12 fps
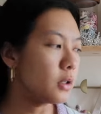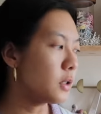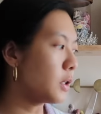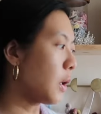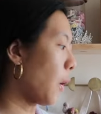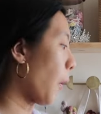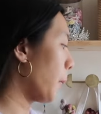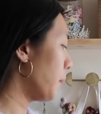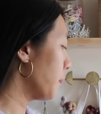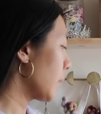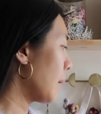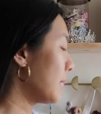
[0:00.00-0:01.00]
So
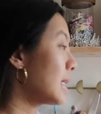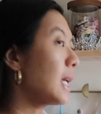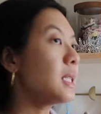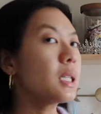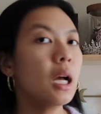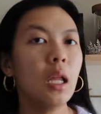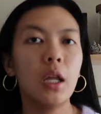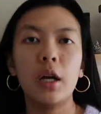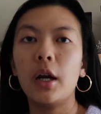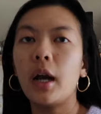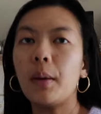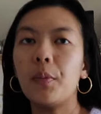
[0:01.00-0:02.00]
besides the
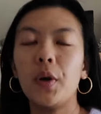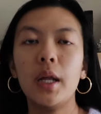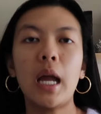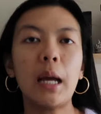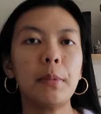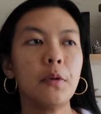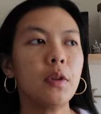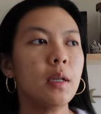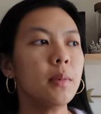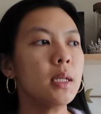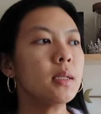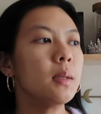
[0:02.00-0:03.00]
color, I'm pretty happy with
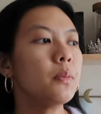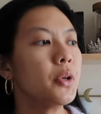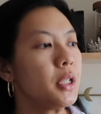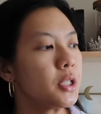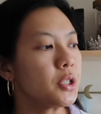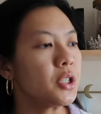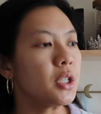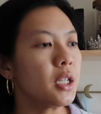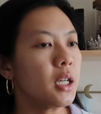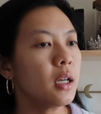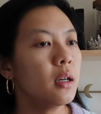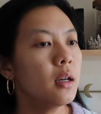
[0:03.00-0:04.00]
them. They seem pretty
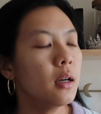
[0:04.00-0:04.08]
sturdy.